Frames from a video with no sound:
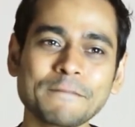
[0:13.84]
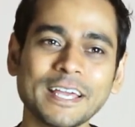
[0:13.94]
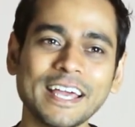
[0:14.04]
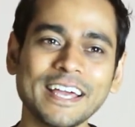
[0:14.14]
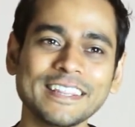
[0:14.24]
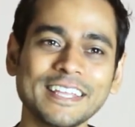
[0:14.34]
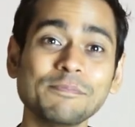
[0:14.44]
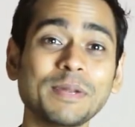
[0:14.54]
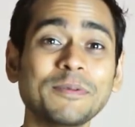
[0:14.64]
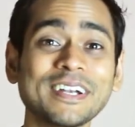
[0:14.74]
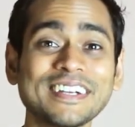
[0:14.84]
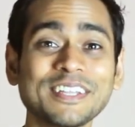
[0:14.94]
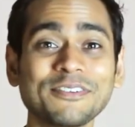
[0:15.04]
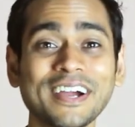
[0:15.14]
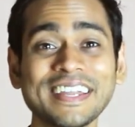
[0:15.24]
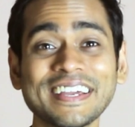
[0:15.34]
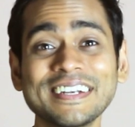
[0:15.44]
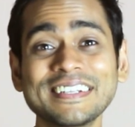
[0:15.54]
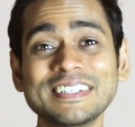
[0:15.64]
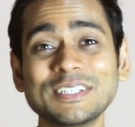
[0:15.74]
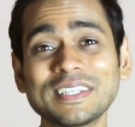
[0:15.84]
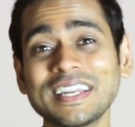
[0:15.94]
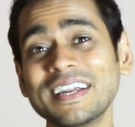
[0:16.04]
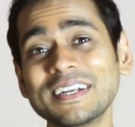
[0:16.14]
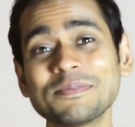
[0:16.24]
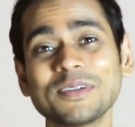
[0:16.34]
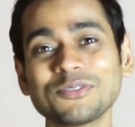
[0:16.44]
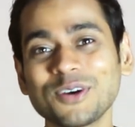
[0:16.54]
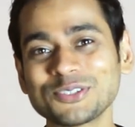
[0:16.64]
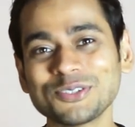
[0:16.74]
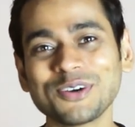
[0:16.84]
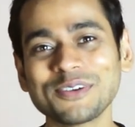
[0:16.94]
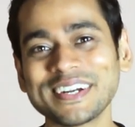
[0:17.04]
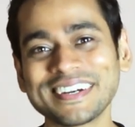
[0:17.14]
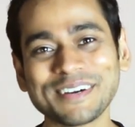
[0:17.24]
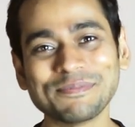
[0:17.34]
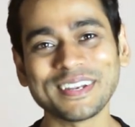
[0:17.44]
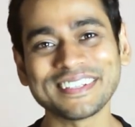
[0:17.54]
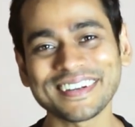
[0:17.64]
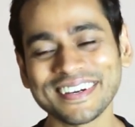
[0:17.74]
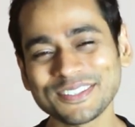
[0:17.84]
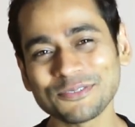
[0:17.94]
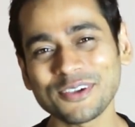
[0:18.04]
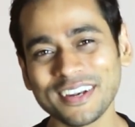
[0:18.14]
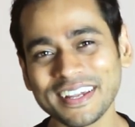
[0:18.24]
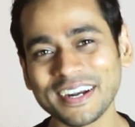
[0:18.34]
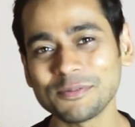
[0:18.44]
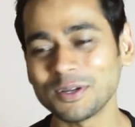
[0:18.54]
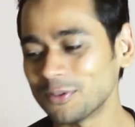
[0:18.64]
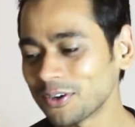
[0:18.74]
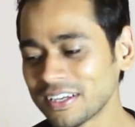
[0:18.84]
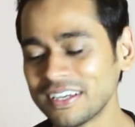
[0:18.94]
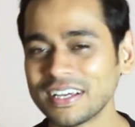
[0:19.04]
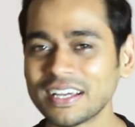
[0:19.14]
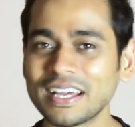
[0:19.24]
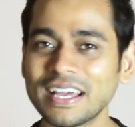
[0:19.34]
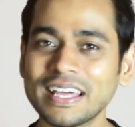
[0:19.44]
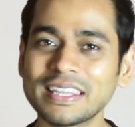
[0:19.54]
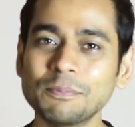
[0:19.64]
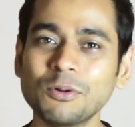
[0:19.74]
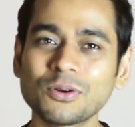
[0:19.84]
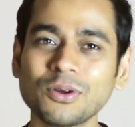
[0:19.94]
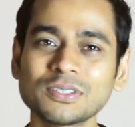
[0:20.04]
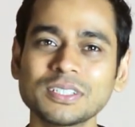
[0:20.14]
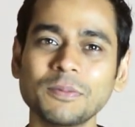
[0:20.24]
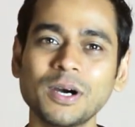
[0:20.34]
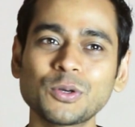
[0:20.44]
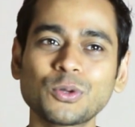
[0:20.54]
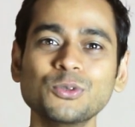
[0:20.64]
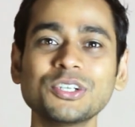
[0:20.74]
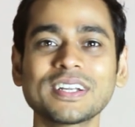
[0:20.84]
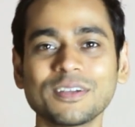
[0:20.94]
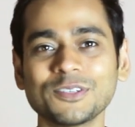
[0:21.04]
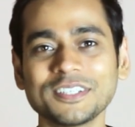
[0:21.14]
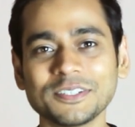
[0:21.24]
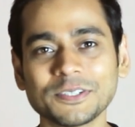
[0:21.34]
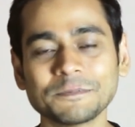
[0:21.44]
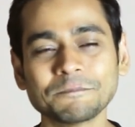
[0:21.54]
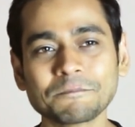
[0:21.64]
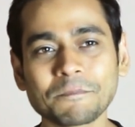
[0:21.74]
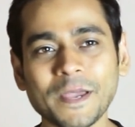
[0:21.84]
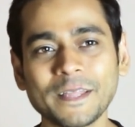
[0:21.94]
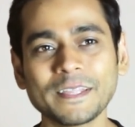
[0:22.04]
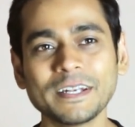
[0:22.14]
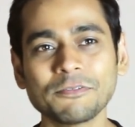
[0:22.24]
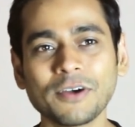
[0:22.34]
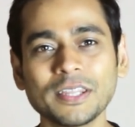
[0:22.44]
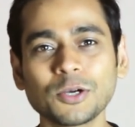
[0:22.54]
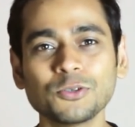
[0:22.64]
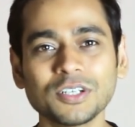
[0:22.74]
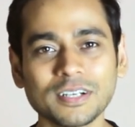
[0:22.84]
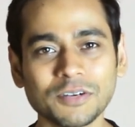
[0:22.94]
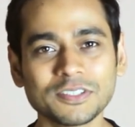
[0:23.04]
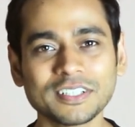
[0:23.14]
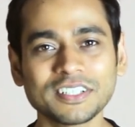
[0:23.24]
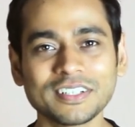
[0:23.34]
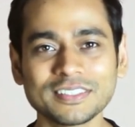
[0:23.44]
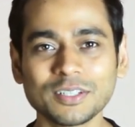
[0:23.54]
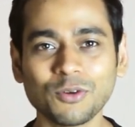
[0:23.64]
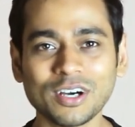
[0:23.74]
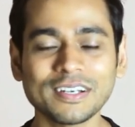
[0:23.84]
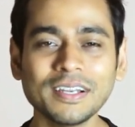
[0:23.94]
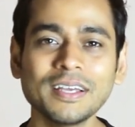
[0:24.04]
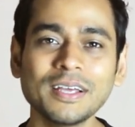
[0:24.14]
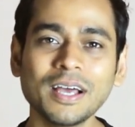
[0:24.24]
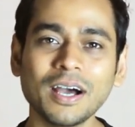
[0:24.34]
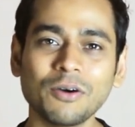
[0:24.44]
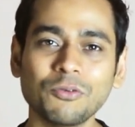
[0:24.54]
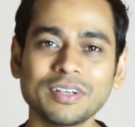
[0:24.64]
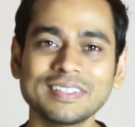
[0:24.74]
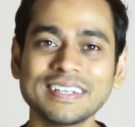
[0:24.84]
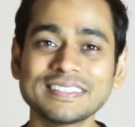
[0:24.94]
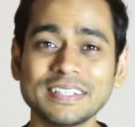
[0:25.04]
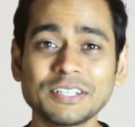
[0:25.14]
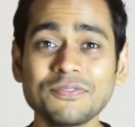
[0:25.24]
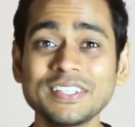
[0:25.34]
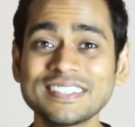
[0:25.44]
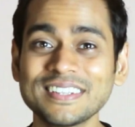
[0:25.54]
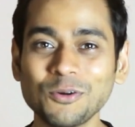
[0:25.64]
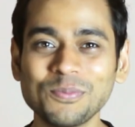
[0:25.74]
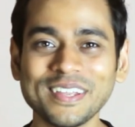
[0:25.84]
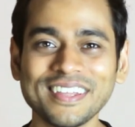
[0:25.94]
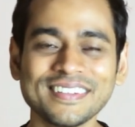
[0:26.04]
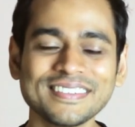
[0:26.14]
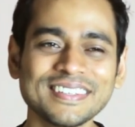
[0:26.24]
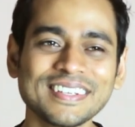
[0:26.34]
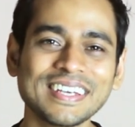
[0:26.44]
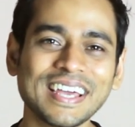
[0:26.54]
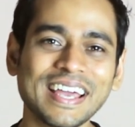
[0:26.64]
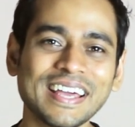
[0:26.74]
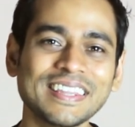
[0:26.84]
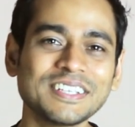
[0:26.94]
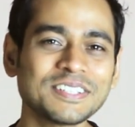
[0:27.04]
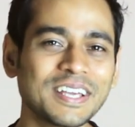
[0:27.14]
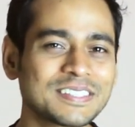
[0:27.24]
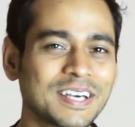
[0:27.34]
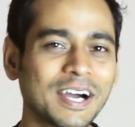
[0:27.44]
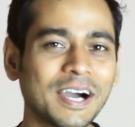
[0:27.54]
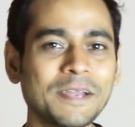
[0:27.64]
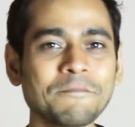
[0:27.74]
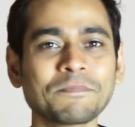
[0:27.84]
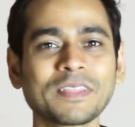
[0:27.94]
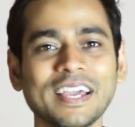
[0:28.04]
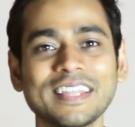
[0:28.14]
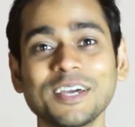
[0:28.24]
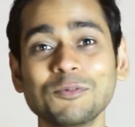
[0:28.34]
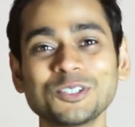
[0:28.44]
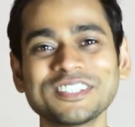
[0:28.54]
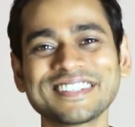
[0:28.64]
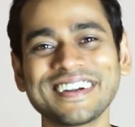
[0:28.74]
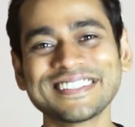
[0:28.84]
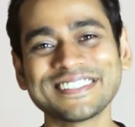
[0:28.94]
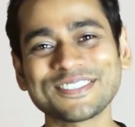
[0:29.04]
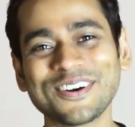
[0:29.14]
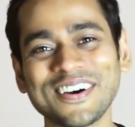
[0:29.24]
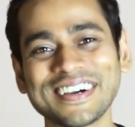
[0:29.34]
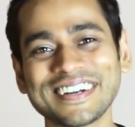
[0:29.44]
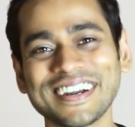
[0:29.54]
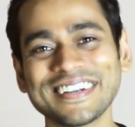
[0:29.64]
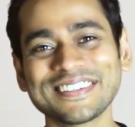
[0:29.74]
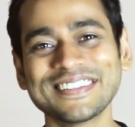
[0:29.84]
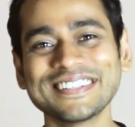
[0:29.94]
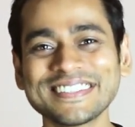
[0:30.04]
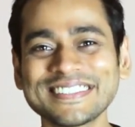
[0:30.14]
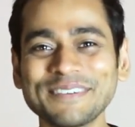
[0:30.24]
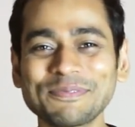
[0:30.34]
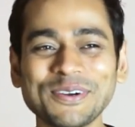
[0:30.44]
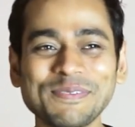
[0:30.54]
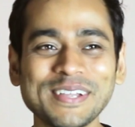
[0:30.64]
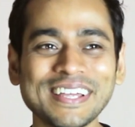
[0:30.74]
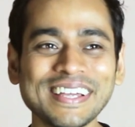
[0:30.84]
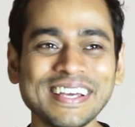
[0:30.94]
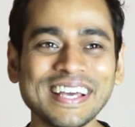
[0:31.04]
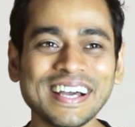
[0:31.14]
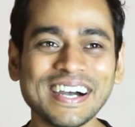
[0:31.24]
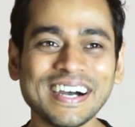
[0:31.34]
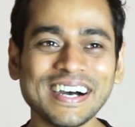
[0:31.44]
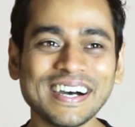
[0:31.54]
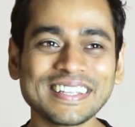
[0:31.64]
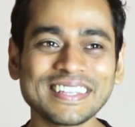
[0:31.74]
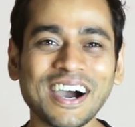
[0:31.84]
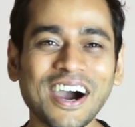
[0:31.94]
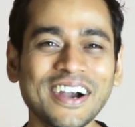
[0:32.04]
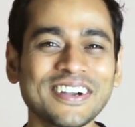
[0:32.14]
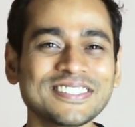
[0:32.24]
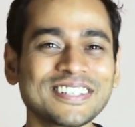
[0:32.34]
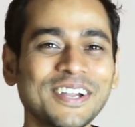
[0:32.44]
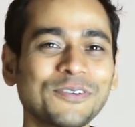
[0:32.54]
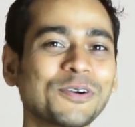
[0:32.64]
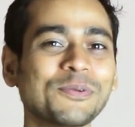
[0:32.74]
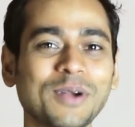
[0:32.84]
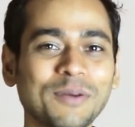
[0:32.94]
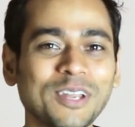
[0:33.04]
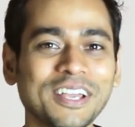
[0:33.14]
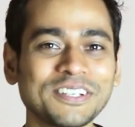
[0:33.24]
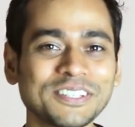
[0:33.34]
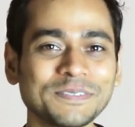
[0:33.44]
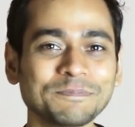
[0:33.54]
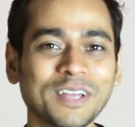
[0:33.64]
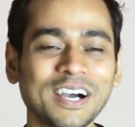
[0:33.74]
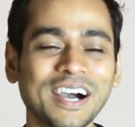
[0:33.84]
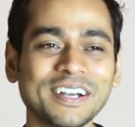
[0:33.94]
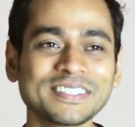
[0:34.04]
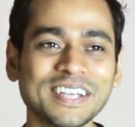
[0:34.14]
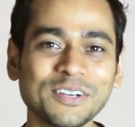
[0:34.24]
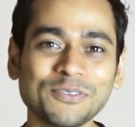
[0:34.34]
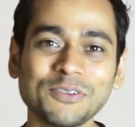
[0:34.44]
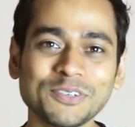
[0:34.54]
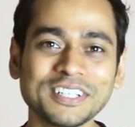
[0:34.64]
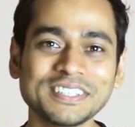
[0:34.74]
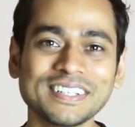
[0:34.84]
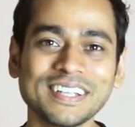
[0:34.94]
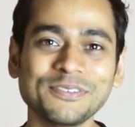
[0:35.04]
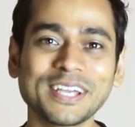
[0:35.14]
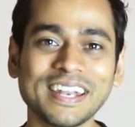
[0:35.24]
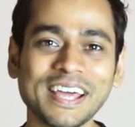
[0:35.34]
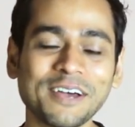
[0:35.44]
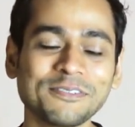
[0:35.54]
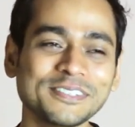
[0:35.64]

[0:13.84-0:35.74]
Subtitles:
and they implemented the finding in 300 plus Fortune 500 companies, right? It's a fairly credible book, and the book talks about crucial conversation, and they define the crucial conversation as the one where there is a difference in the opinions, and the stakes are high, and the emotions runs strong, right? So this is the probably the hardest kind of communication, the hardest kind of conversation that we can have.